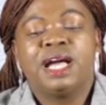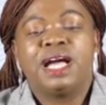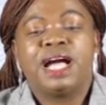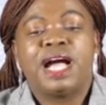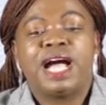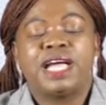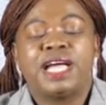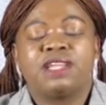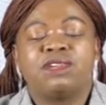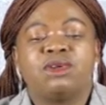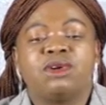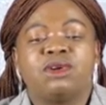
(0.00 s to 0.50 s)

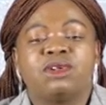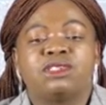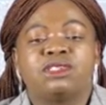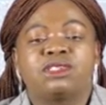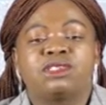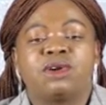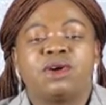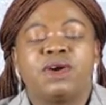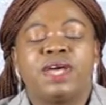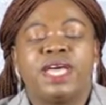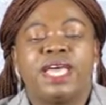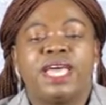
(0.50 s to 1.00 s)
and
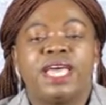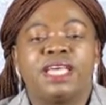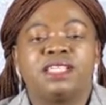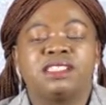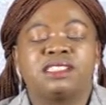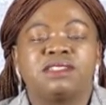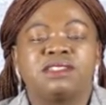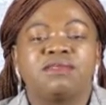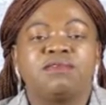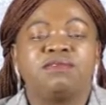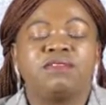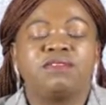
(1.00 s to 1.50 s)
also
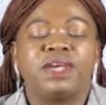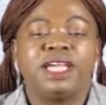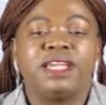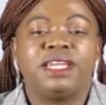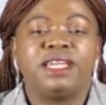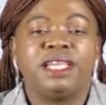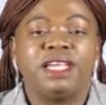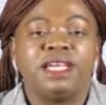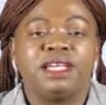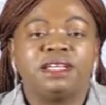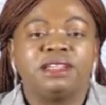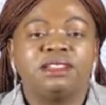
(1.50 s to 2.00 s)
hence
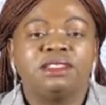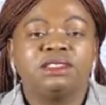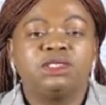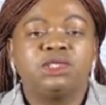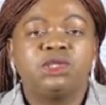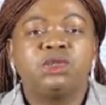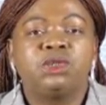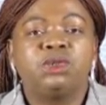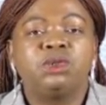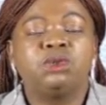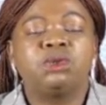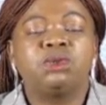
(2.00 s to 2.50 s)
failing
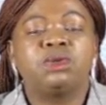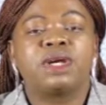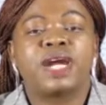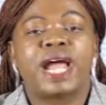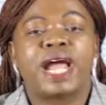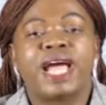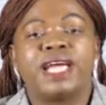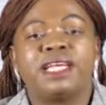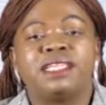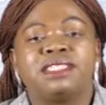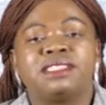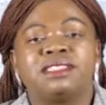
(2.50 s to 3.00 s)
to
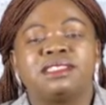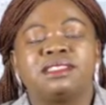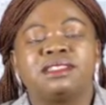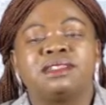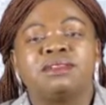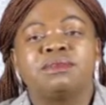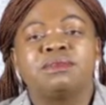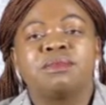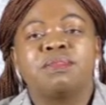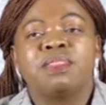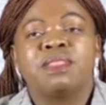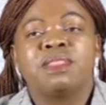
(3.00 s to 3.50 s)
write
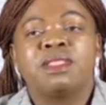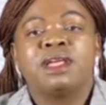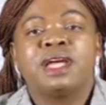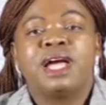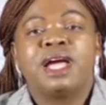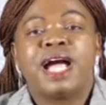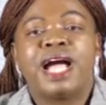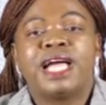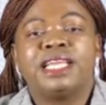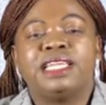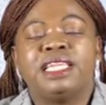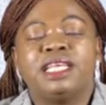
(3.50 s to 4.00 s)

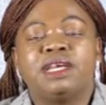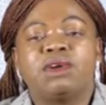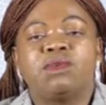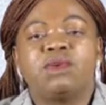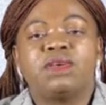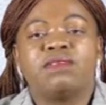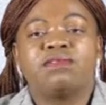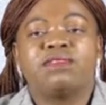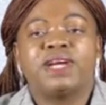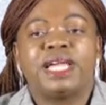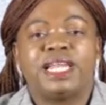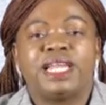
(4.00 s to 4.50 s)
an
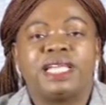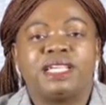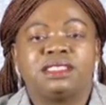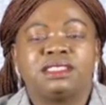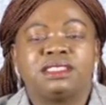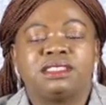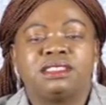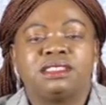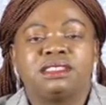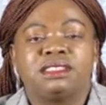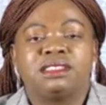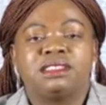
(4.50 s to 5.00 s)

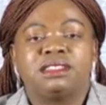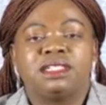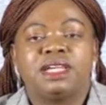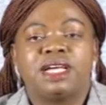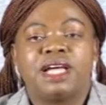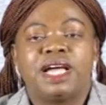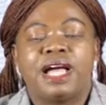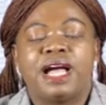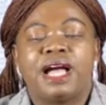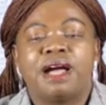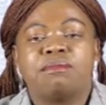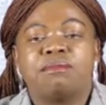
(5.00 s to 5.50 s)
equivalent
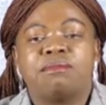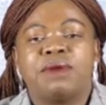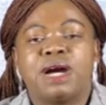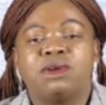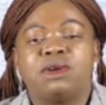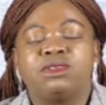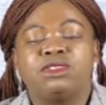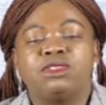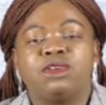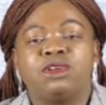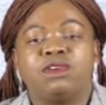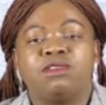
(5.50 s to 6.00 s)

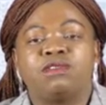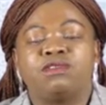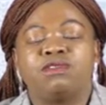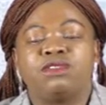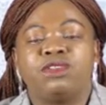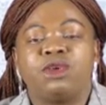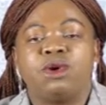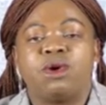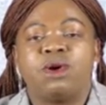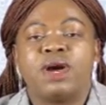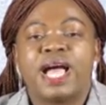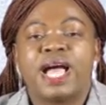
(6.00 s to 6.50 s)
amount of
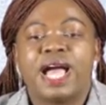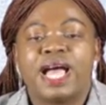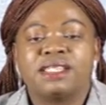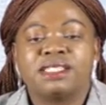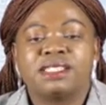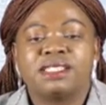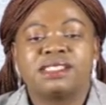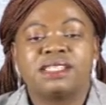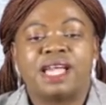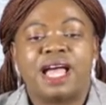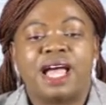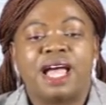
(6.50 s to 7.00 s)
your
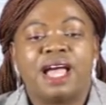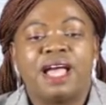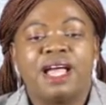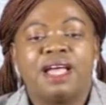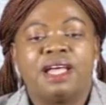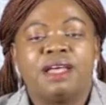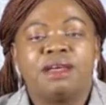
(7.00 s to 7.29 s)
answer